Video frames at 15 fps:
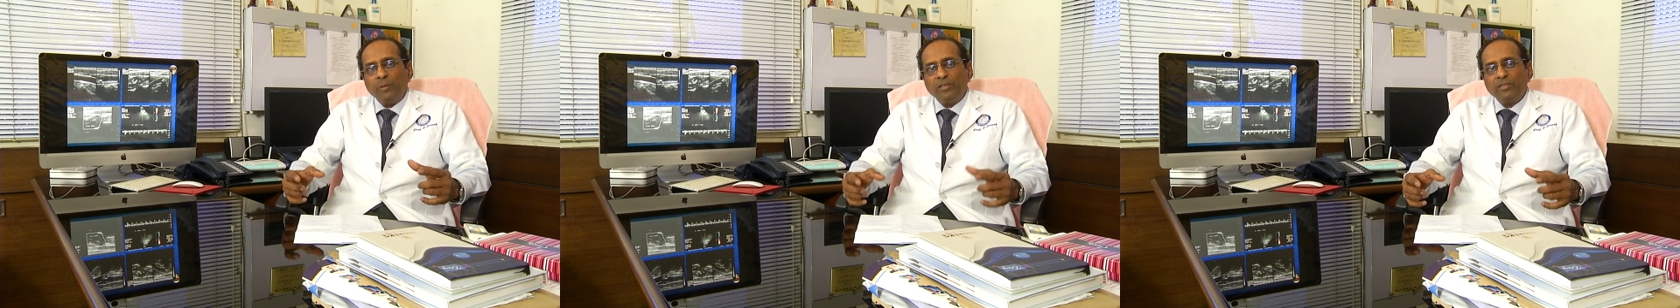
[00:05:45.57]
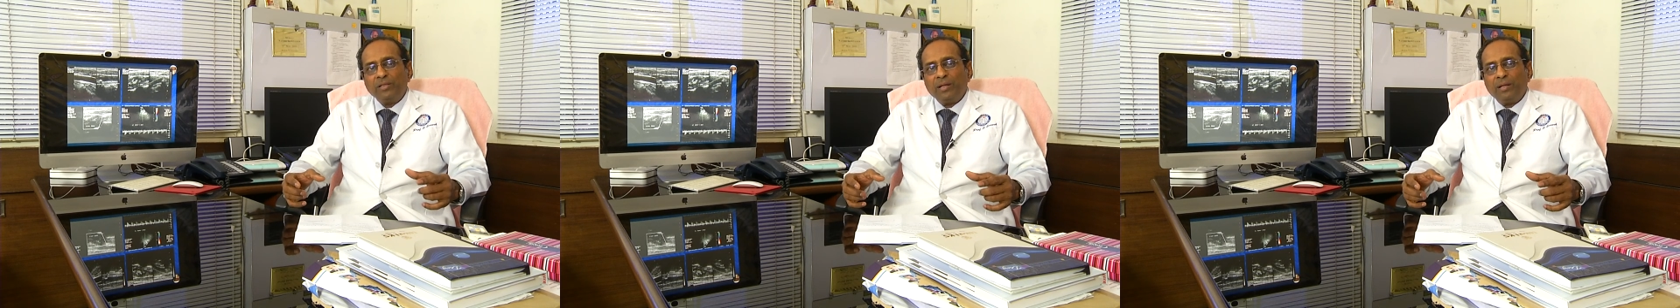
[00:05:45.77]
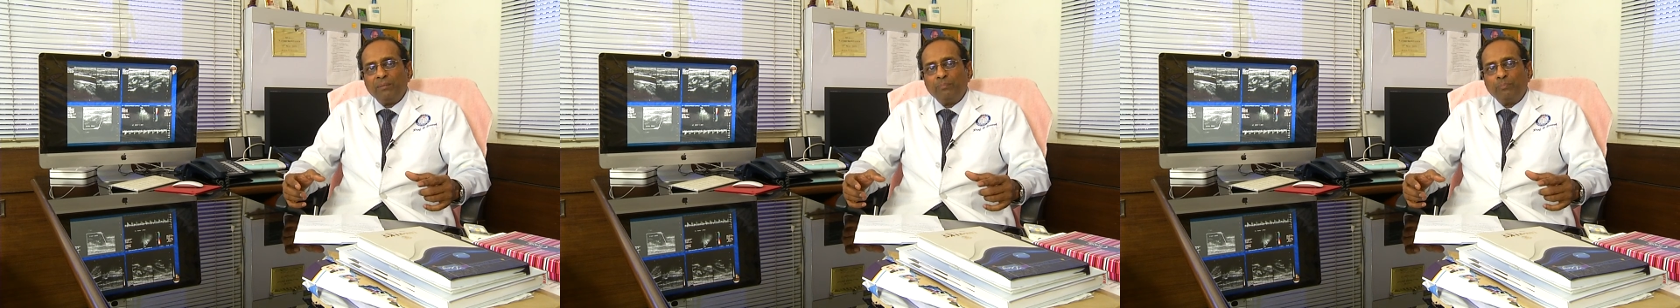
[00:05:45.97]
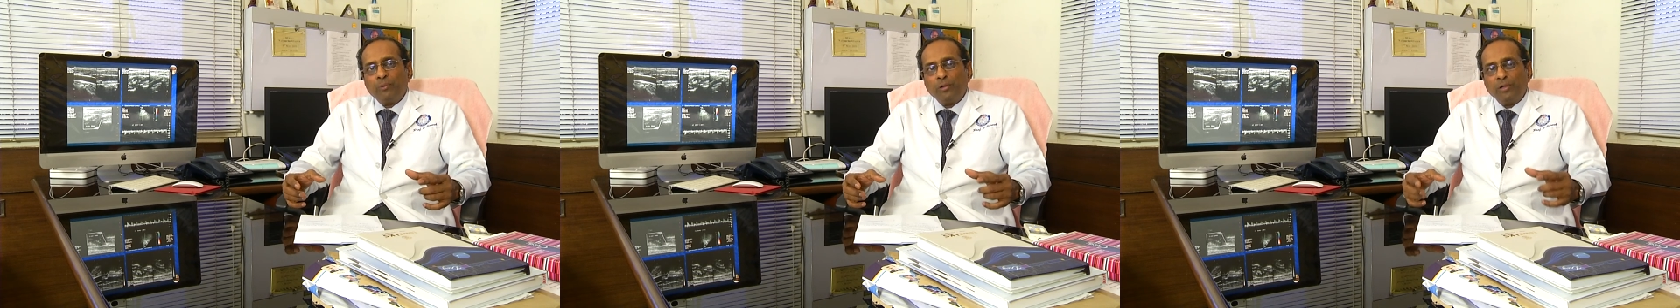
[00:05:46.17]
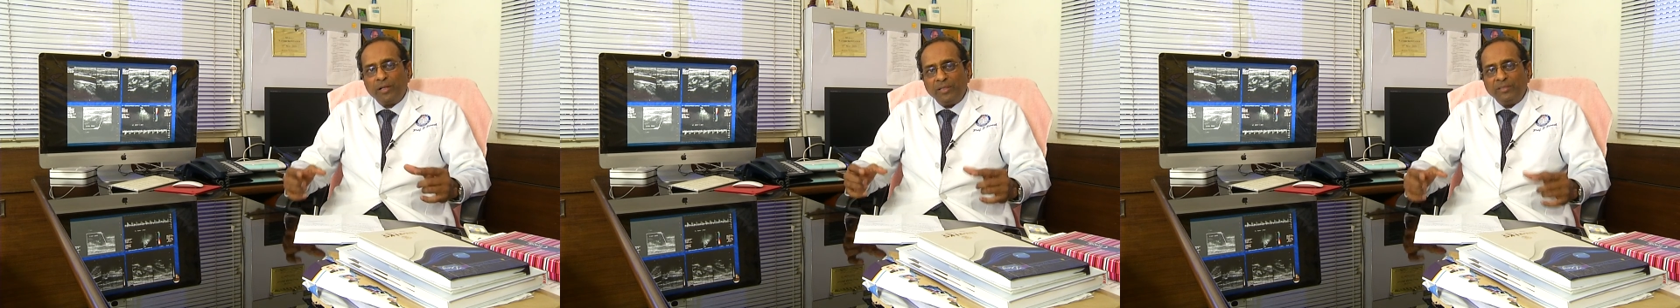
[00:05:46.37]
which can
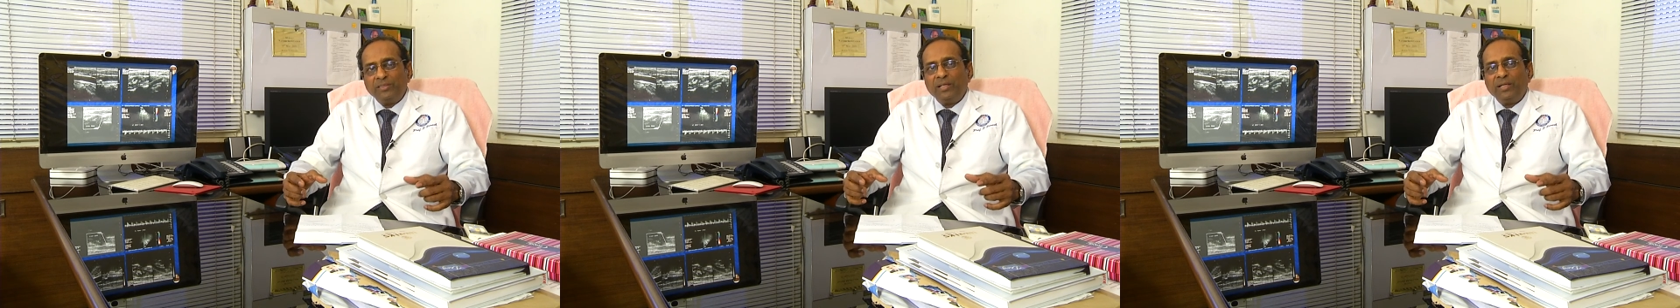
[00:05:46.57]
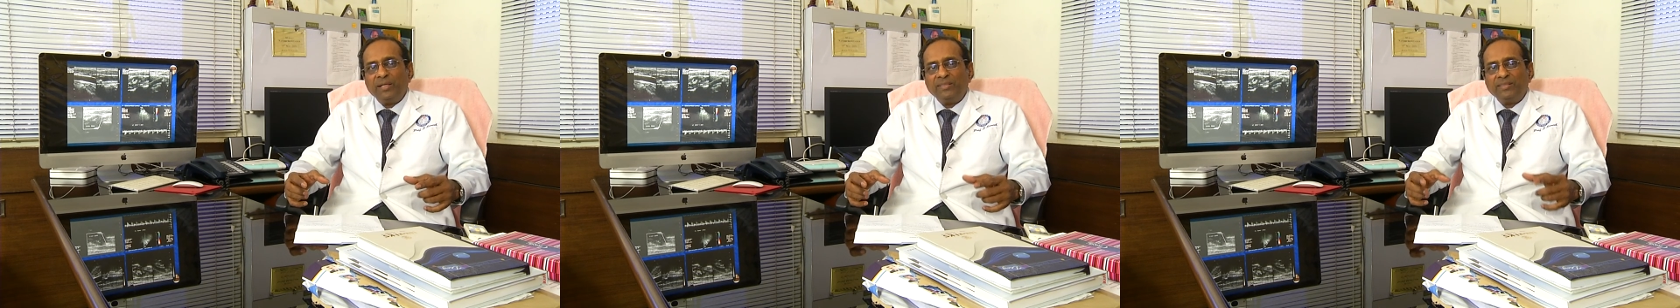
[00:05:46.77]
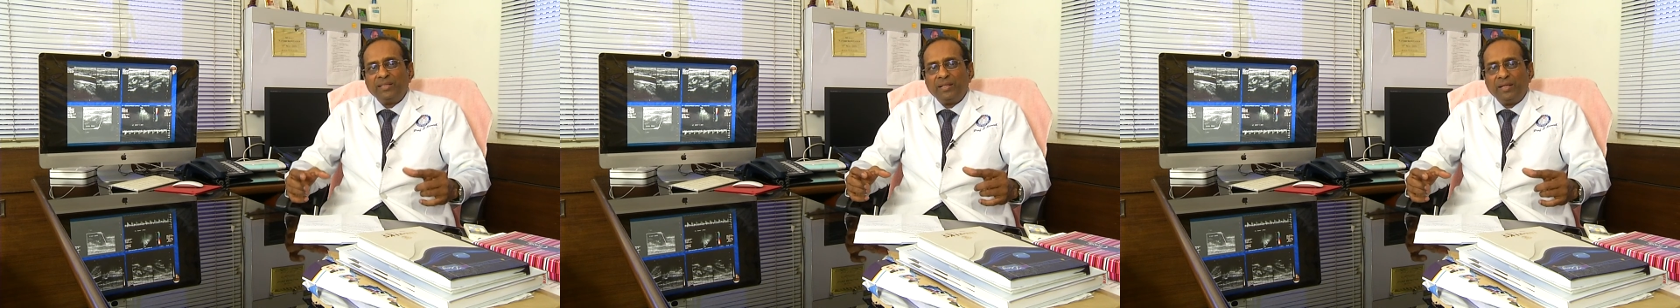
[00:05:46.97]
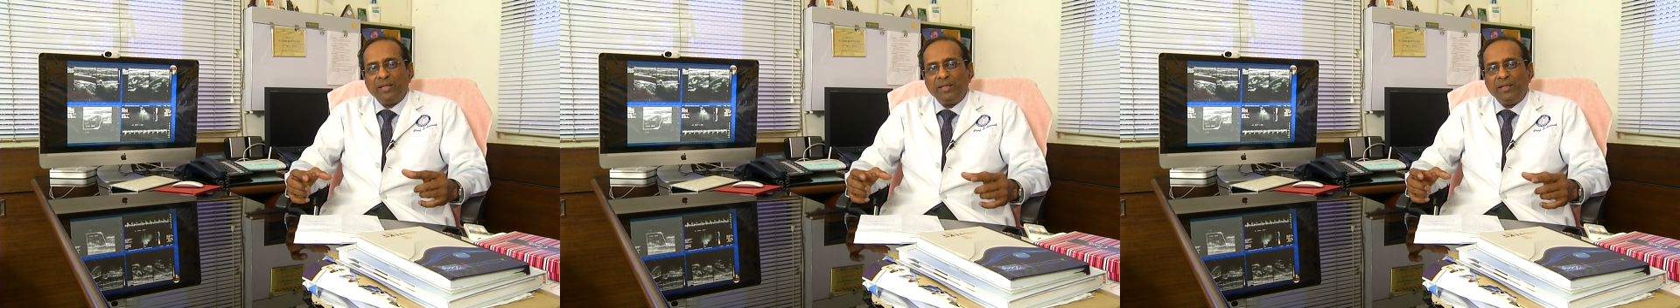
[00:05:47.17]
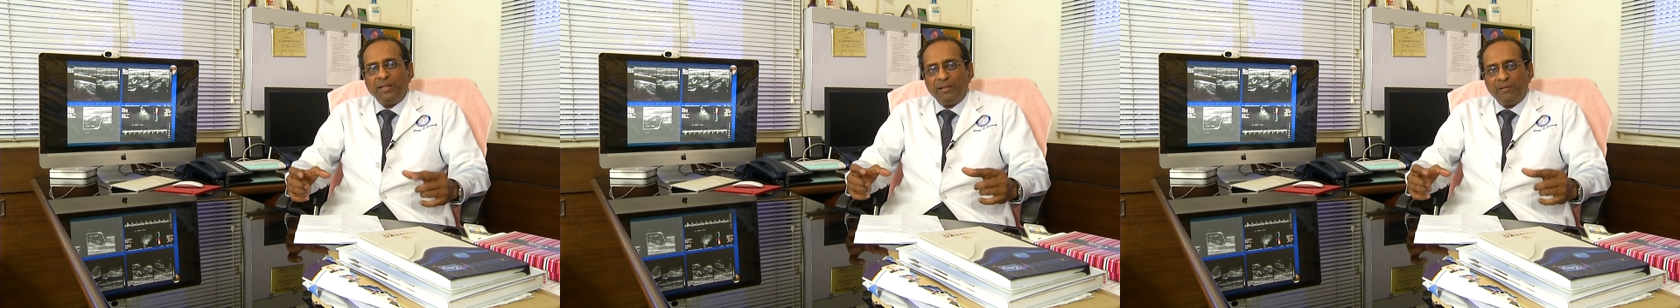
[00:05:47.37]
potentially
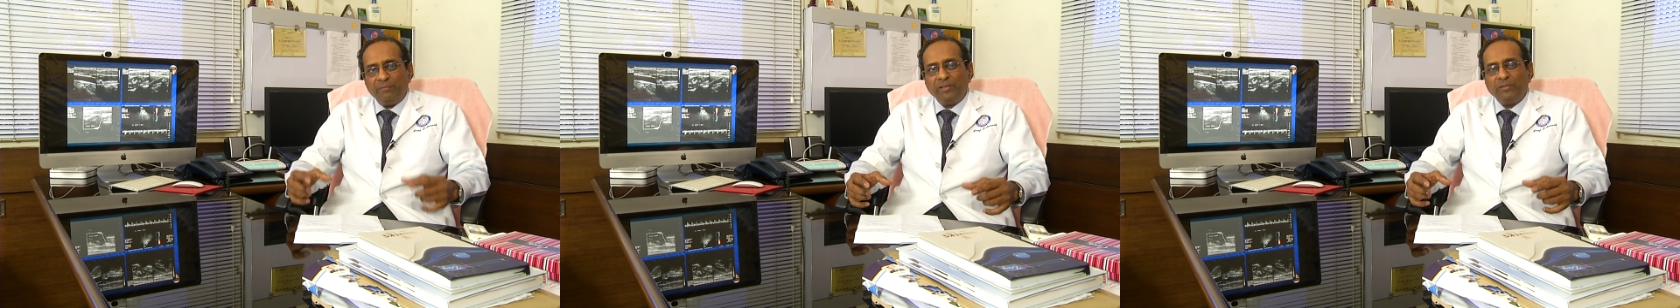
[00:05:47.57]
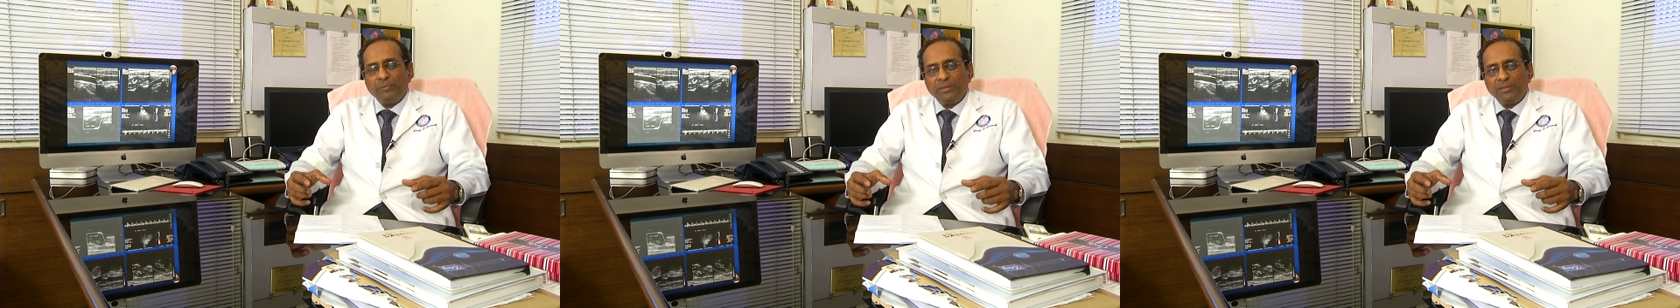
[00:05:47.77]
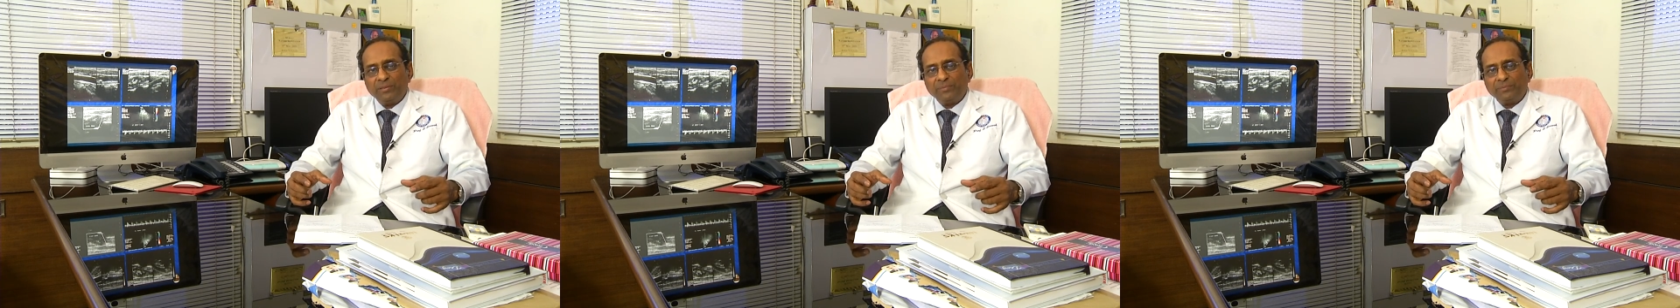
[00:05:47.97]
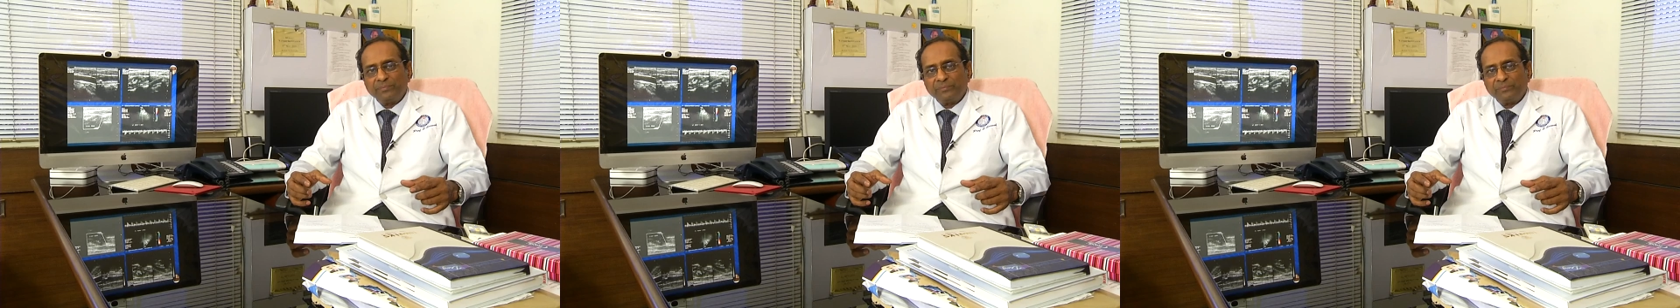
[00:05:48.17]
screen individuals.